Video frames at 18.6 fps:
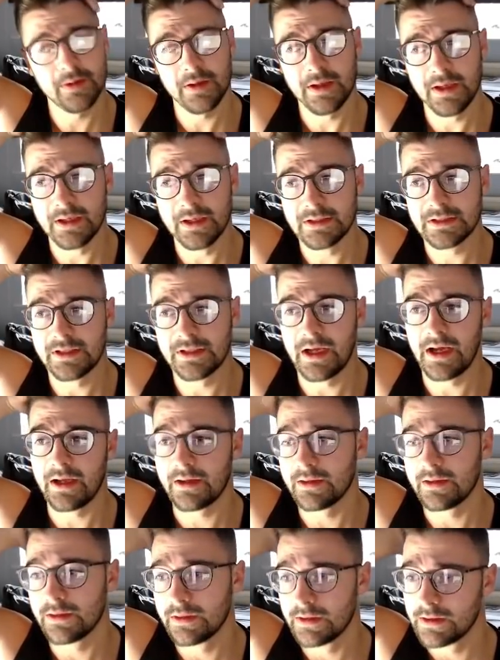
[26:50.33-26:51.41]
is that
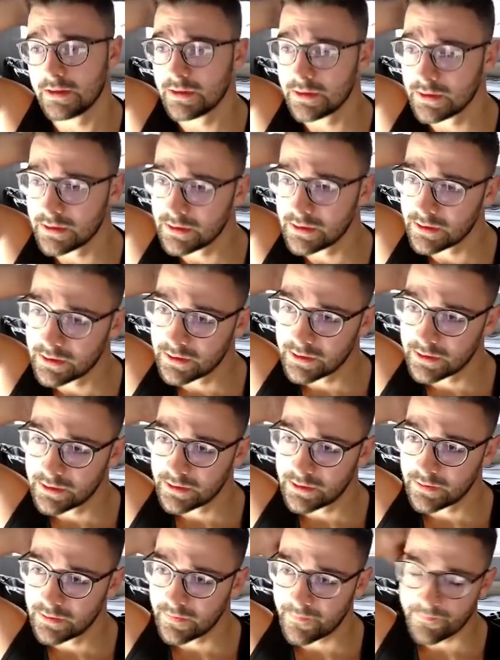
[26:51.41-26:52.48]

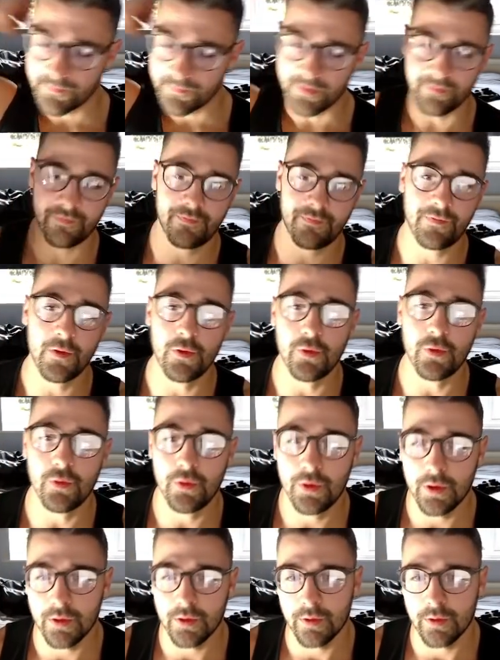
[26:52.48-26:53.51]
the food,